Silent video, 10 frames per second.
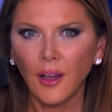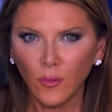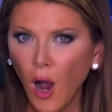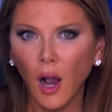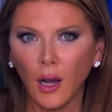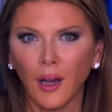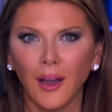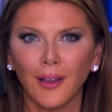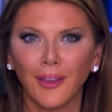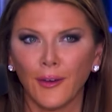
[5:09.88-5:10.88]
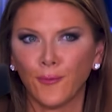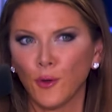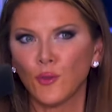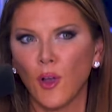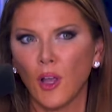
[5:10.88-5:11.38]
Wrong. Like,
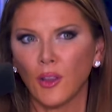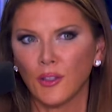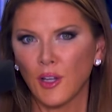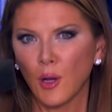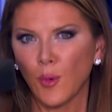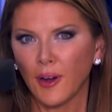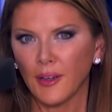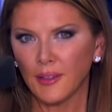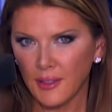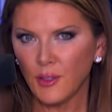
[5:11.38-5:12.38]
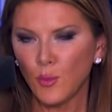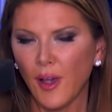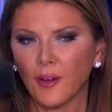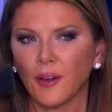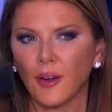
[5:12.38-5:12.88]
first of all, the stock market did do
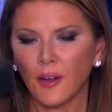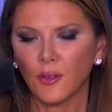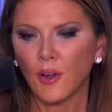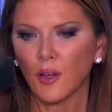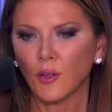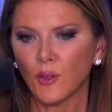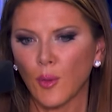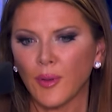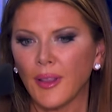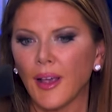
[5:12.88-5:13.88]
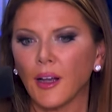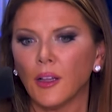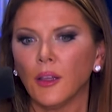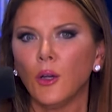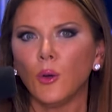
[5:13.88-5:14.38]
better under Donald Trump, and that
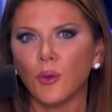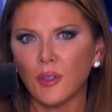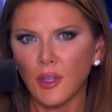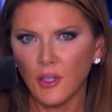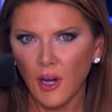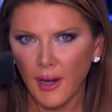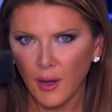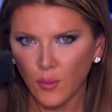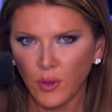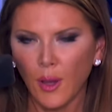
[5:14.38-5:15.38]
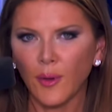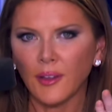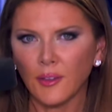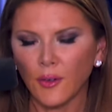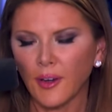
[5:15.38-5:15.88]
includes the giant
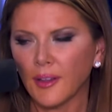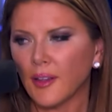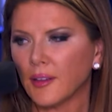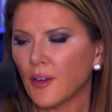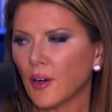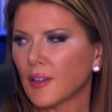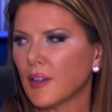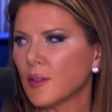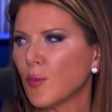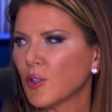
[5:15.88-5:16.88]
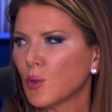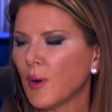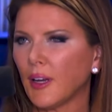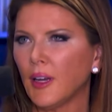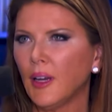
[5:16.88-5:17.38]
plummet during the dark days of March
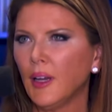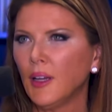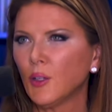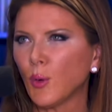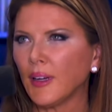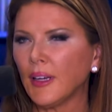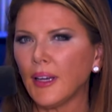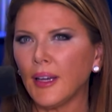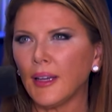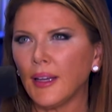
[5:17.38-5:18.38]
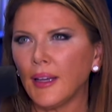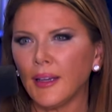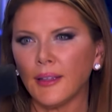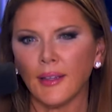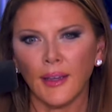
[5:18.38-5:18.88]
2020. It,
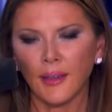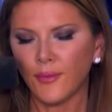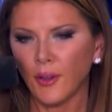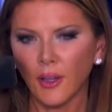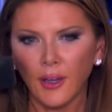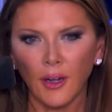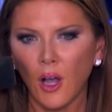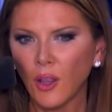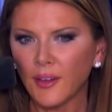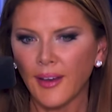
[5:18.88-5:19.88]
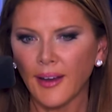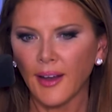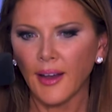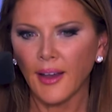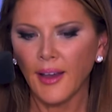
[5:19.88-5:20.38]
it, if you look at all the
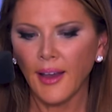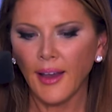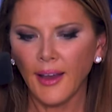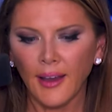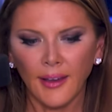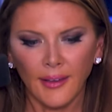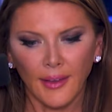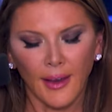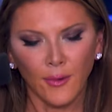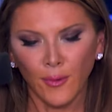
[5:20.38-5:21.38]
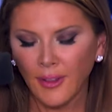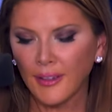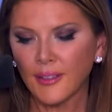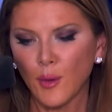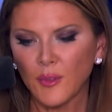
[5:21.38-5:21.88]
data, it, it
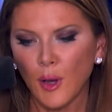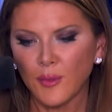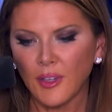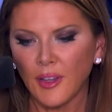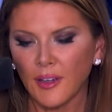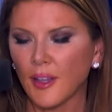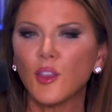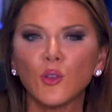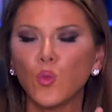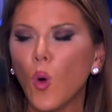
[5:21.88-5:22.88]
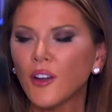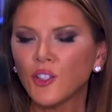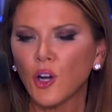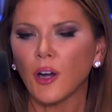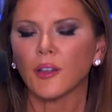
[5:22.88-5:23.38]
really sums up to this this one
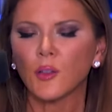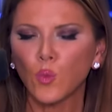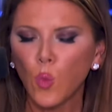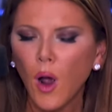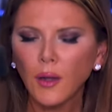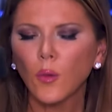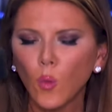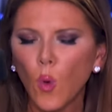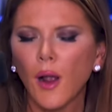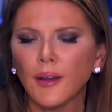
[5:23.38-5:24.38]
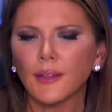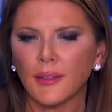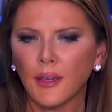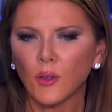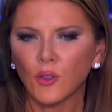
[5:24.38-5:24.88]
chart, this one, one
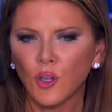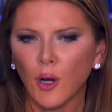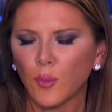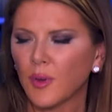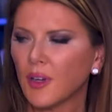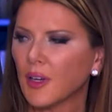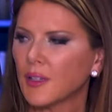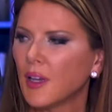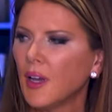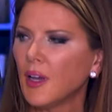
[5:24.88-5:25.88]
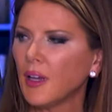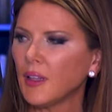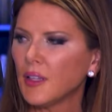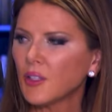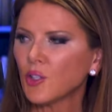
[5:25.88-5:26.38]
single chart, because
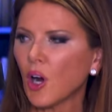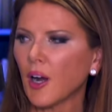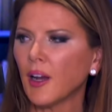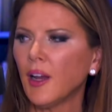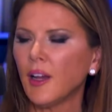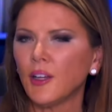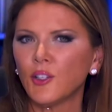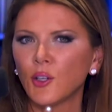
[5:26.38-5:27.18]
in this chart, it